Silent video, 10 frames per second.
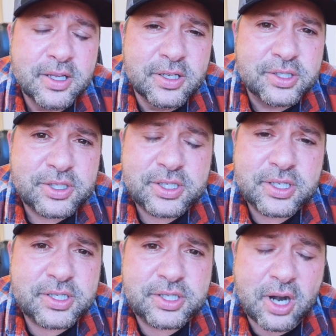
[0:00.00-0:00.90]
She
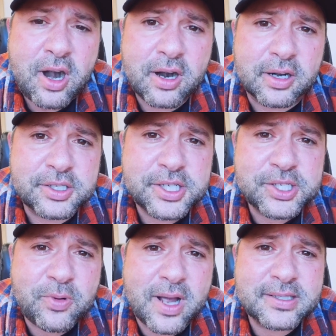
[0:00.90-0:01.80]
says, sure. She
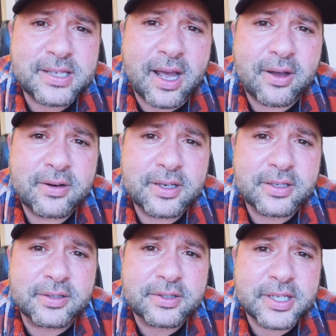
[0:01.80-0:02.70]
squats down
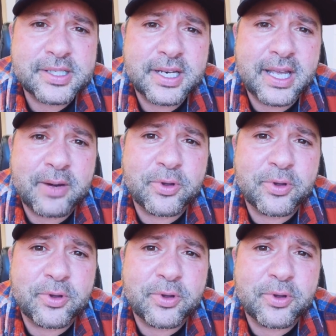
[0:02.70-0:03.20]
and does it again.